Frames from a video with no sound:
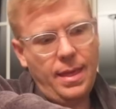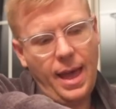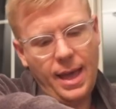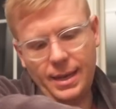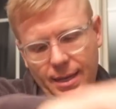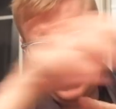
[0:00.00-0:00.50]

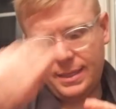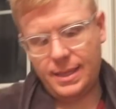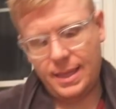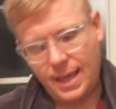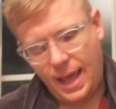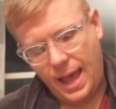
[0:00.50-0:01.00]
That is
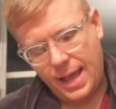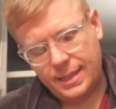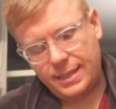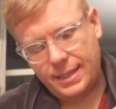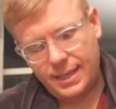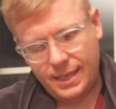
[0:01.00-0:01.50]

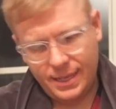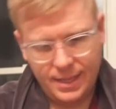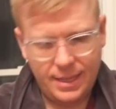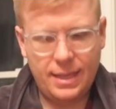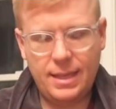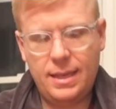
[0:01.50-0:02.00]
that.
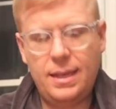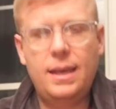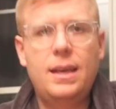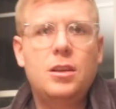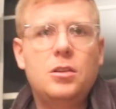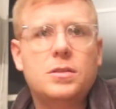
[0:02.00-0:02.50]

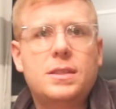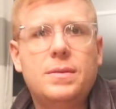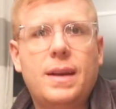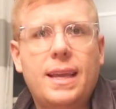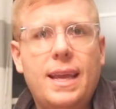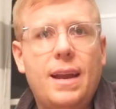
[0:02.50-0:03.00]
You'll see
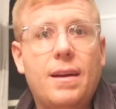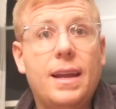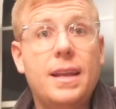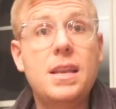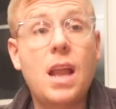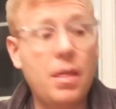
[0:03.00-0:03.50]
what I carry.
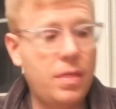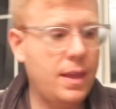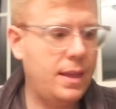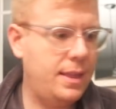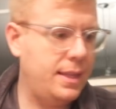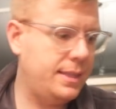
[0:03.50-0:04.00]
Nothing
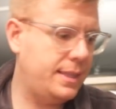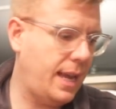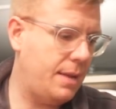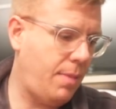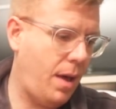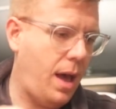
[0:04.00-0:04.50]
in this
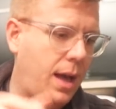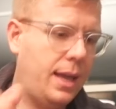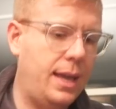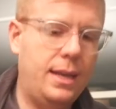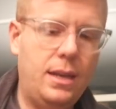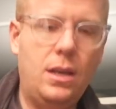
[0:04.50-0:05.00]
side
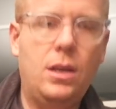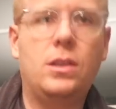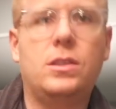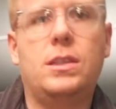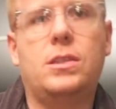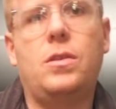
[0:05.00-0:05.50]
pocket,
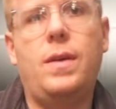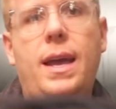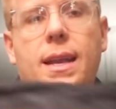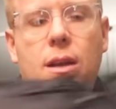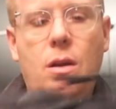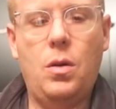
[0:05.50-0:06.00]
so let's go
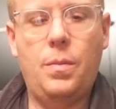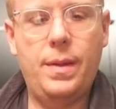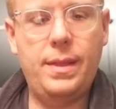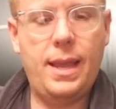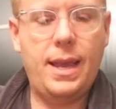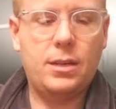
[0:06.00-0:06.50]
ahead and
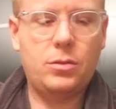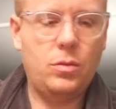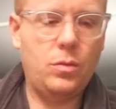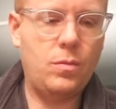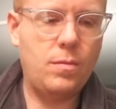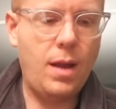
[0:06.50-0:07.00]
open the actual
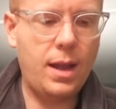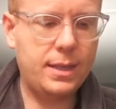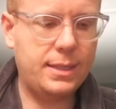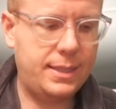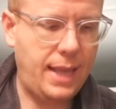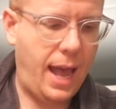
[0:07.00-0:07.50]

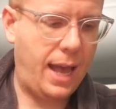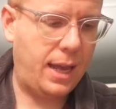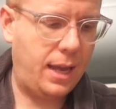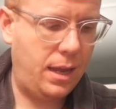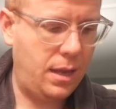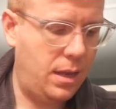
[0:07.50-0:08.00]

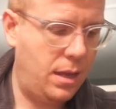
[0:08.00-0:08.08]
rucksack